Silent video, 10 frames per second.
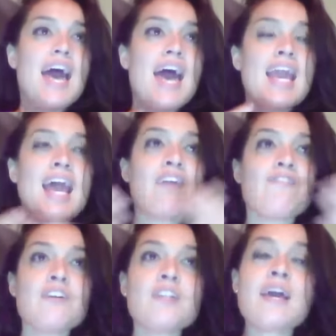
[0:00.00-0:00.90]
And I
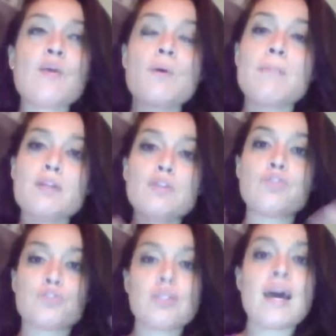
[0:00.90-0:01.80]
feel like women who
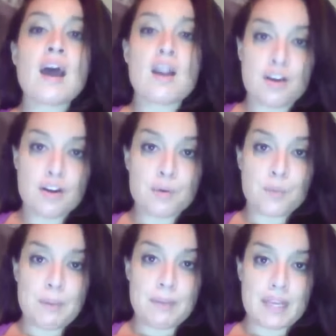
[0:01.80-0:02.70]
do that are hurt
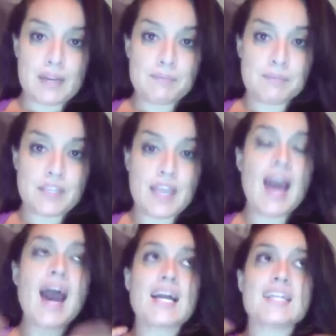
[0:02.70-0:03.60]
women
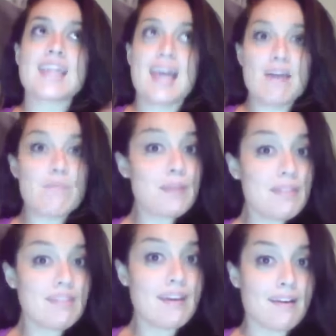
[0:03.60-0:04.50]
because I have
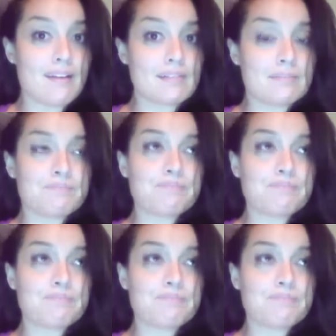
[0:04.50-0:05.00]
been there.